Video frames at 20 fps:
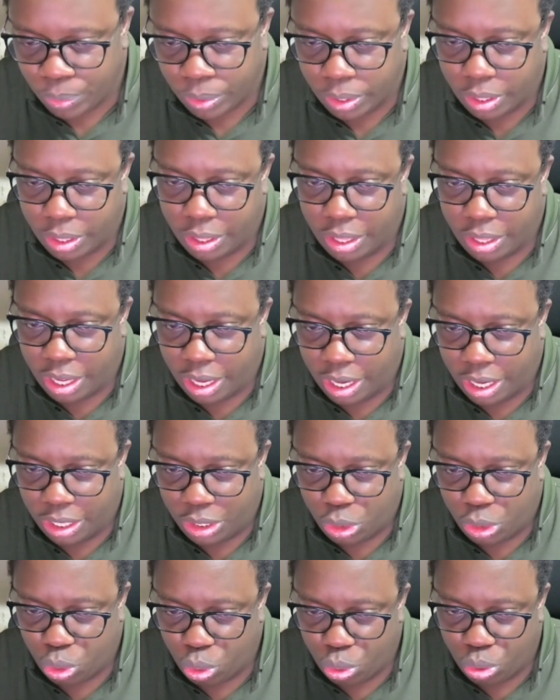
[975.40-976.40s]
the
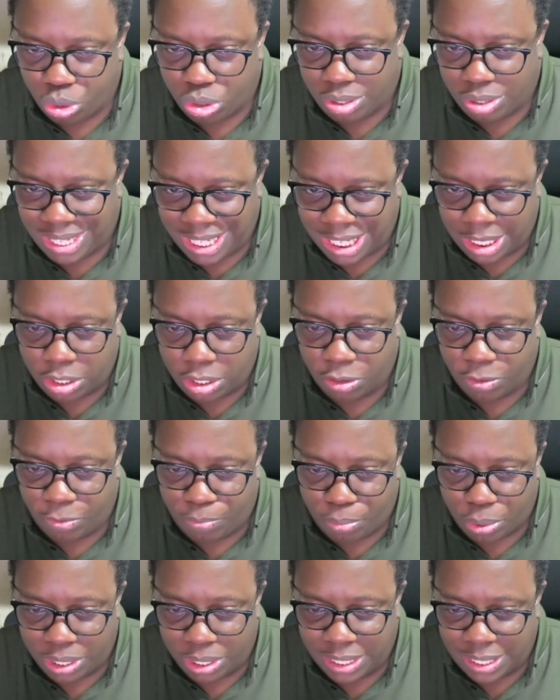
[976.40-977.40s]
two sets of
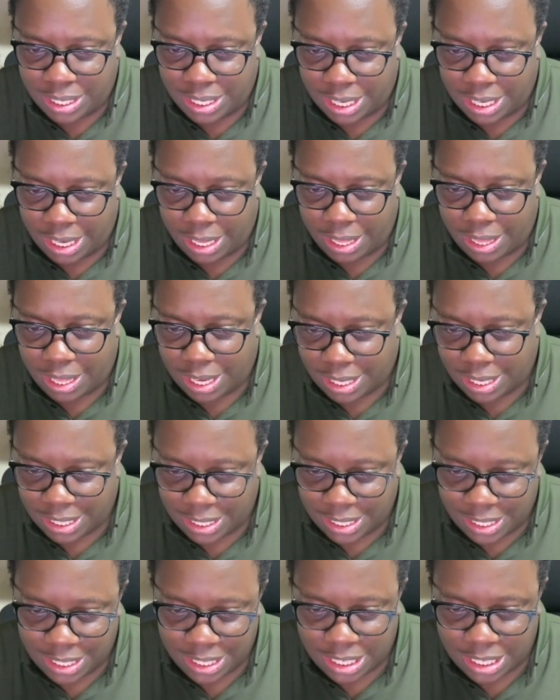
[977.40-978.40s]
points, the
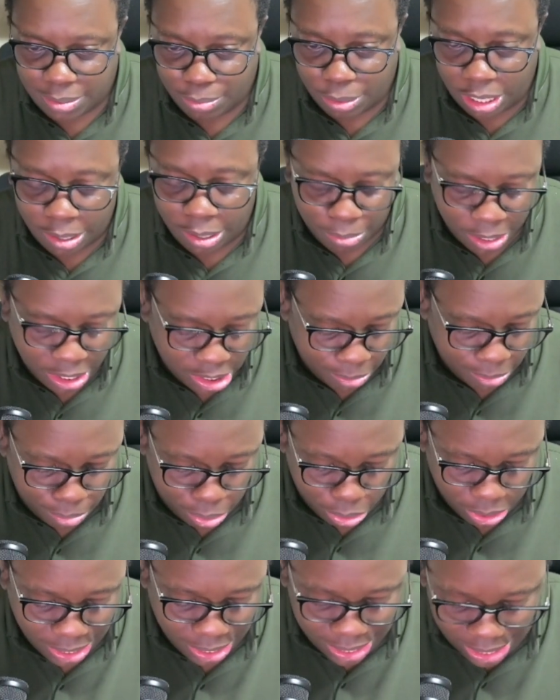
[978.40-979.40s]
36 millimeter
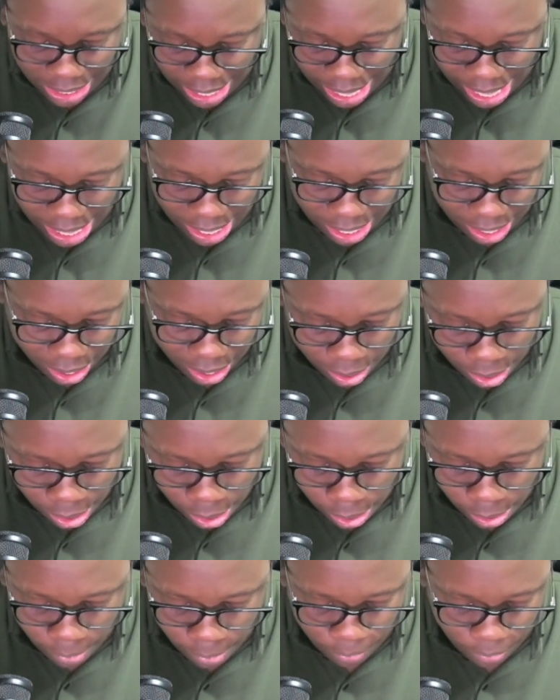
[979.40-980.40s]
point and
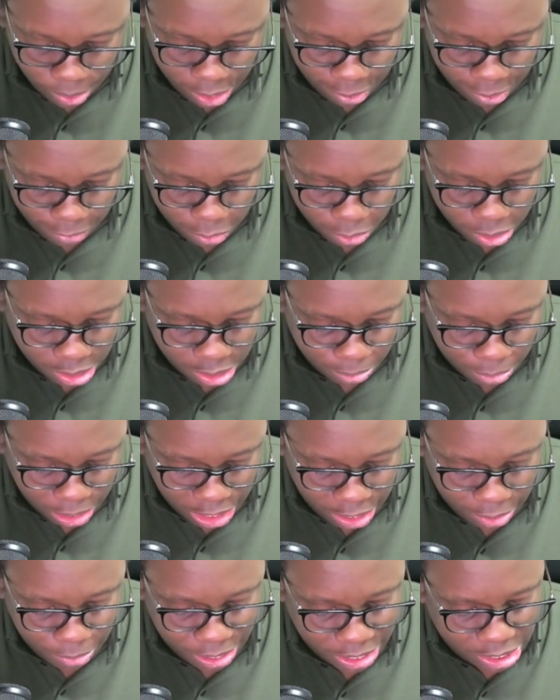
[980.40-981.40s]
the 40
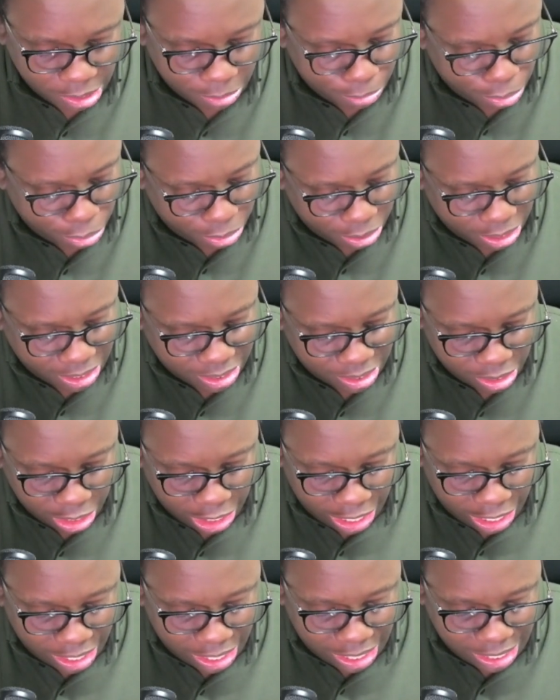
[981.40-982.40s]
millimeter point,
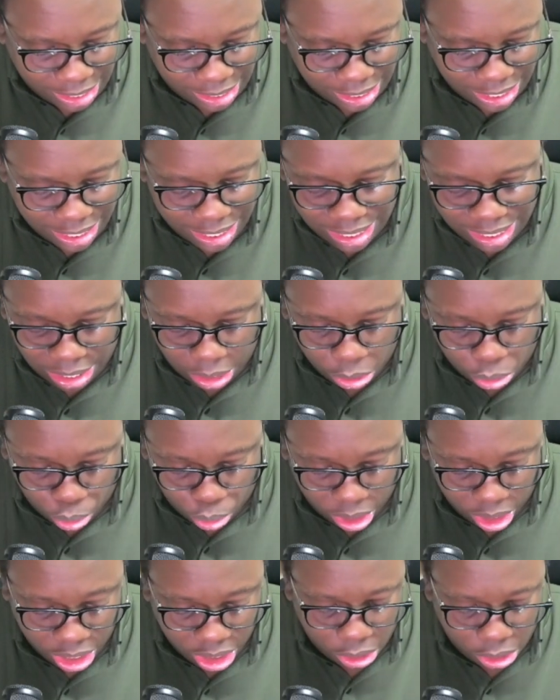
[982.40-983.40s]
and I'll test out
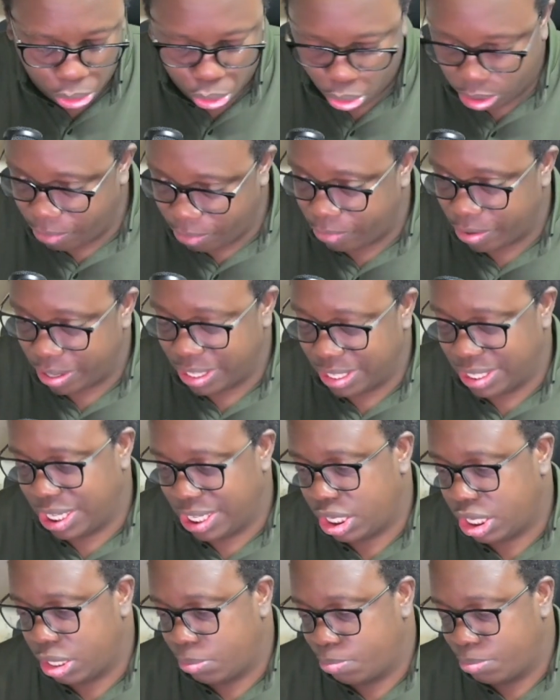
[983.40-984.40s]
with the two different
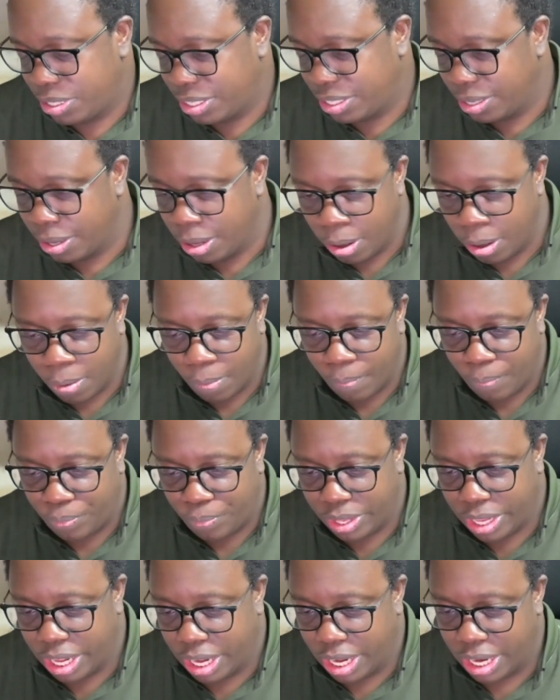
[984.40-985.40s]
setups,
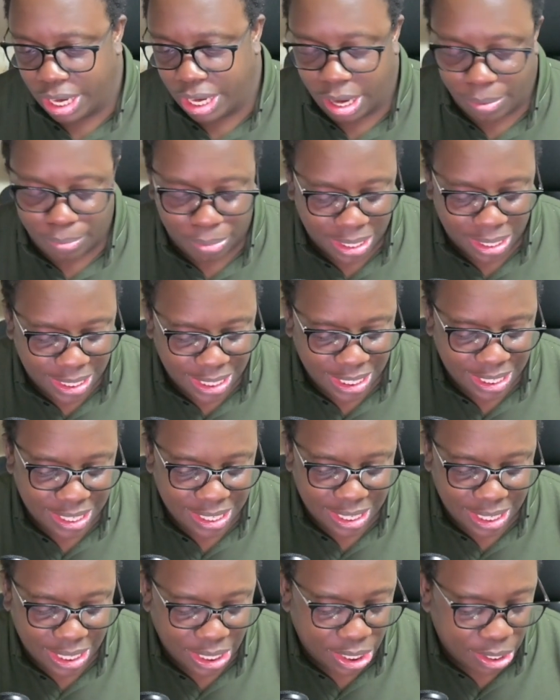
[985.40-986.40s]
the number
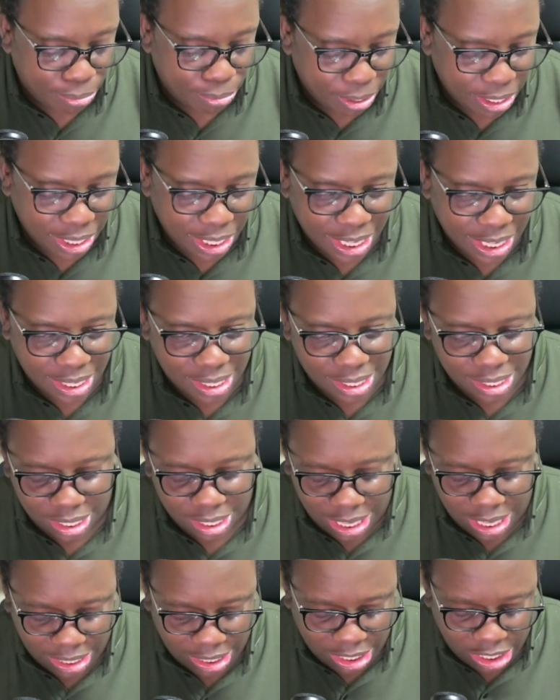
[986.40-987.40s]
6 intermediate
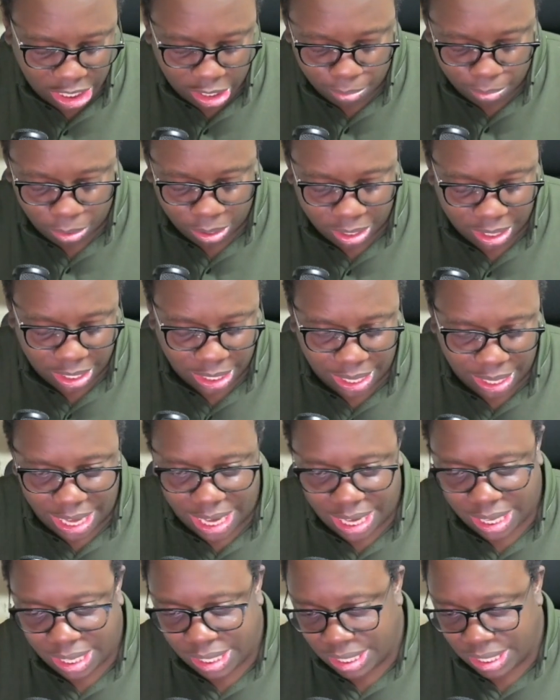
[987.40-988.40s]
that came with the
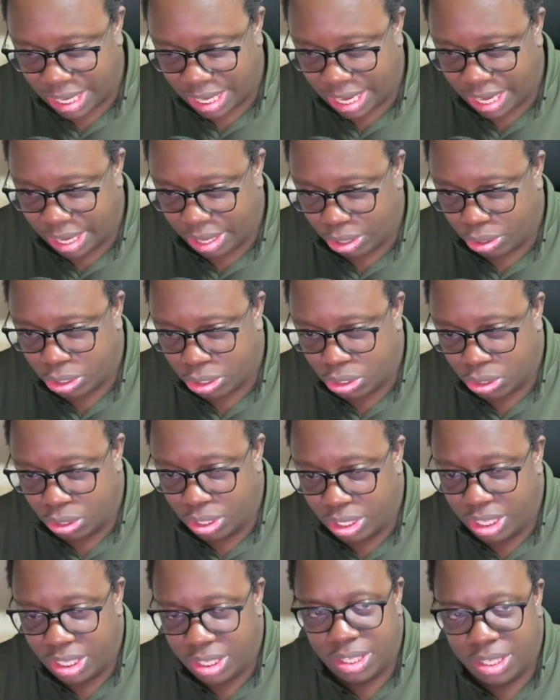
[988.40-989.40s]
dart, and also
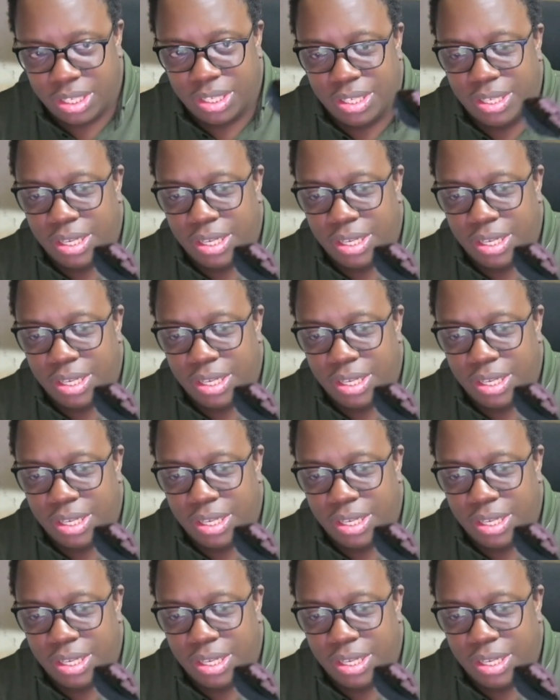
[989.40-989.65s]
this